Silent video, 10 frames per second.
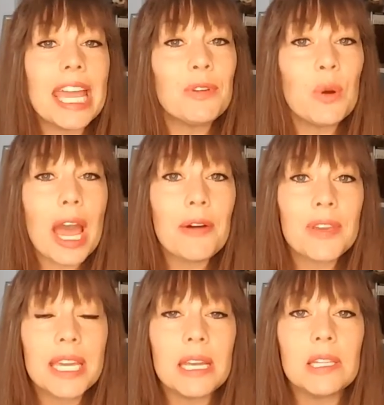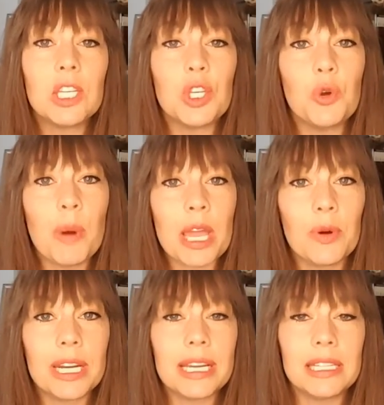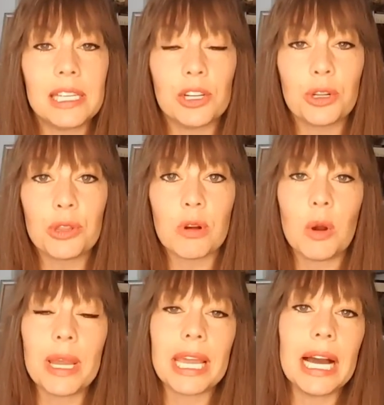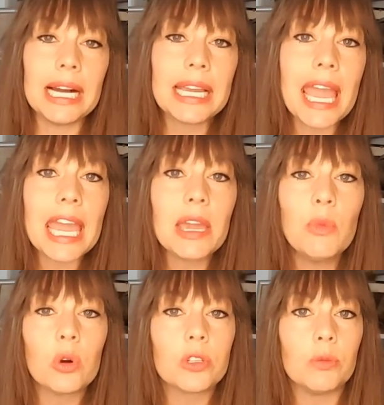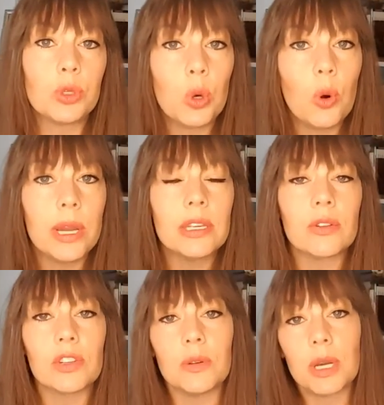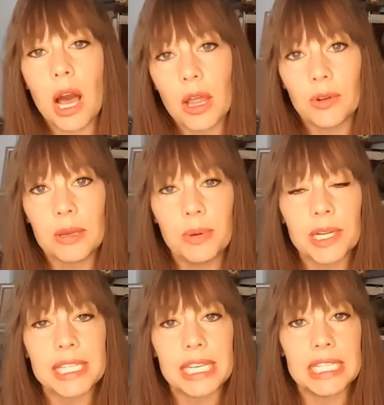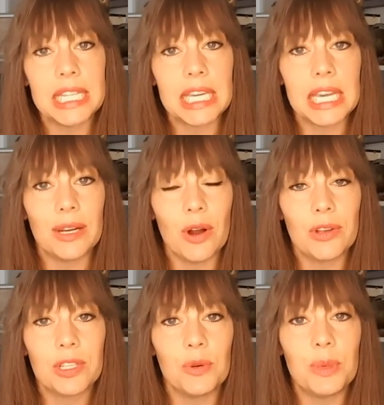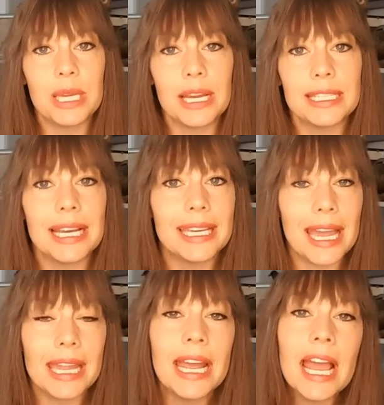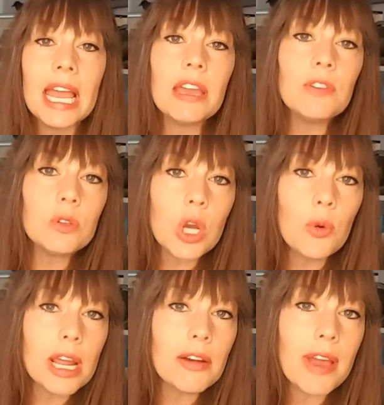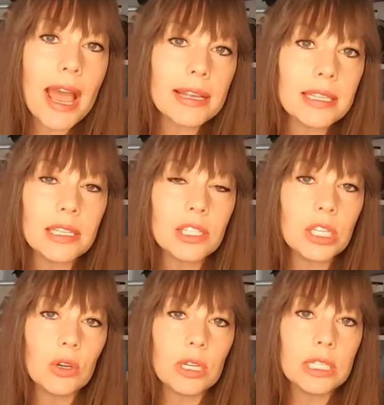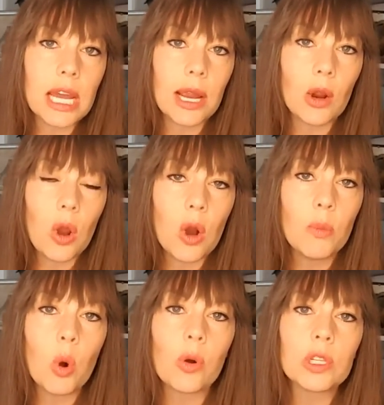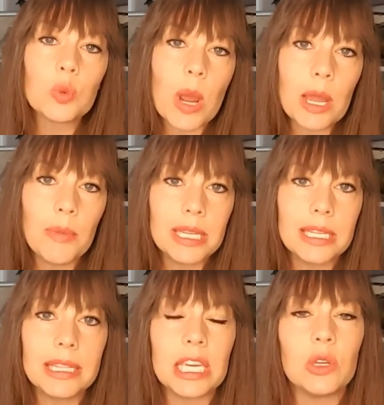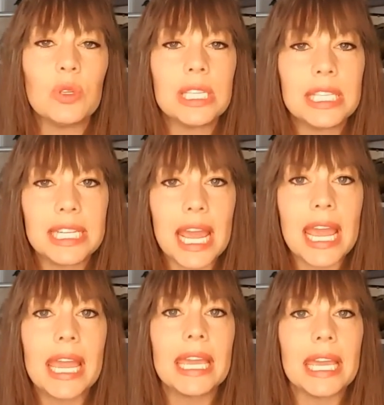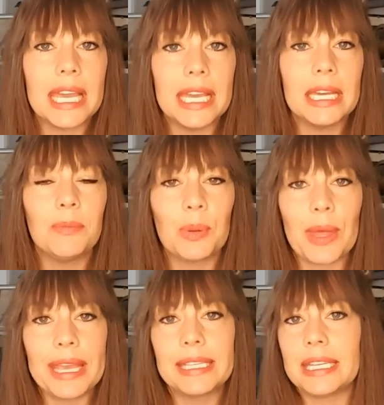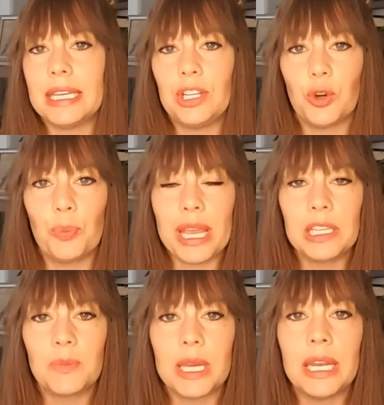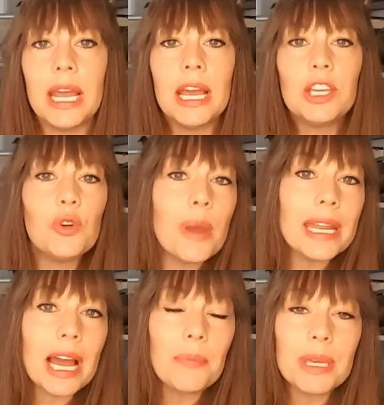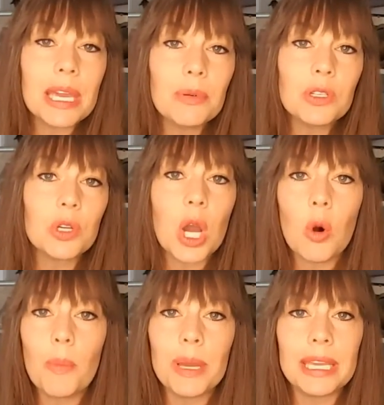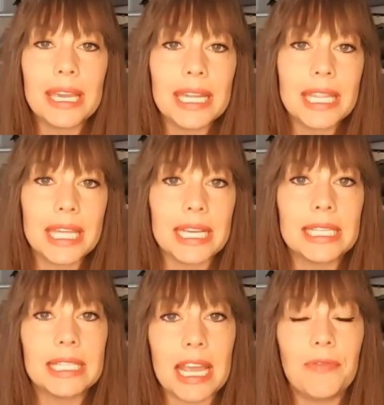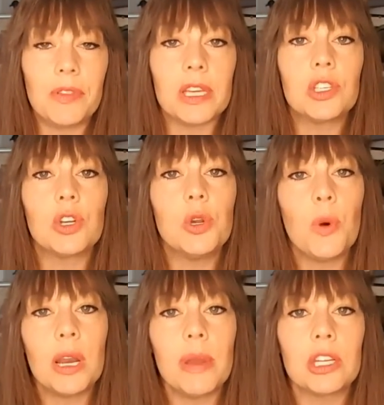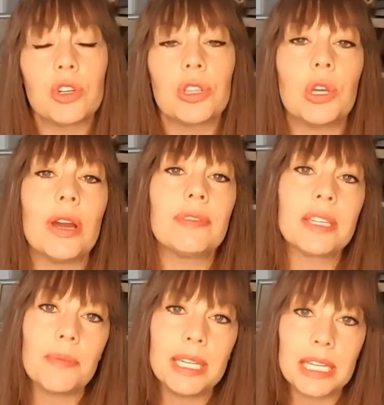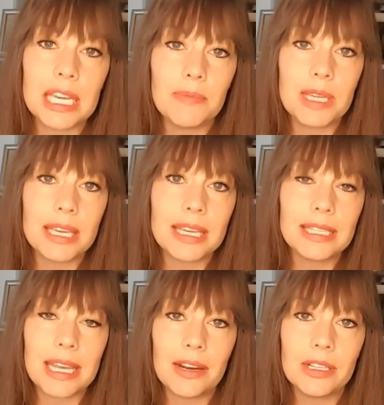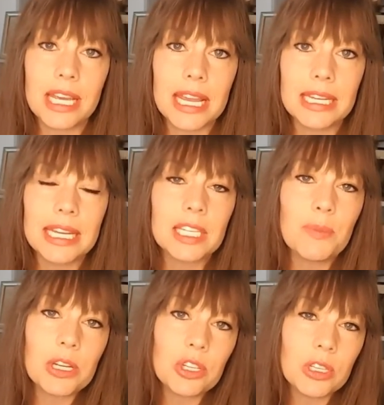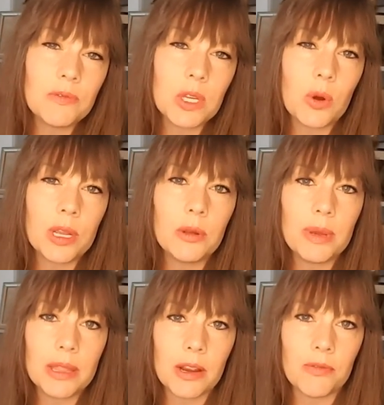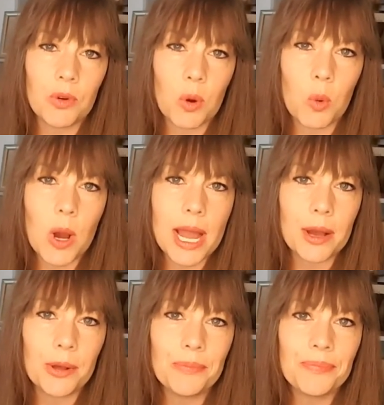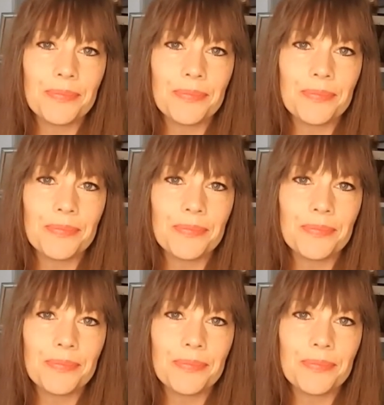If you have kids, you might want to consider throwing a game or some toys or some coloring books into the kit also, because again, if you don't have access to your entire home, or it's recommended that you stay in place in your basement, you may not be able to go up and get things safely. So you want to make sure that you have something to keep the kids entertained, especially if they're going to be there for a while.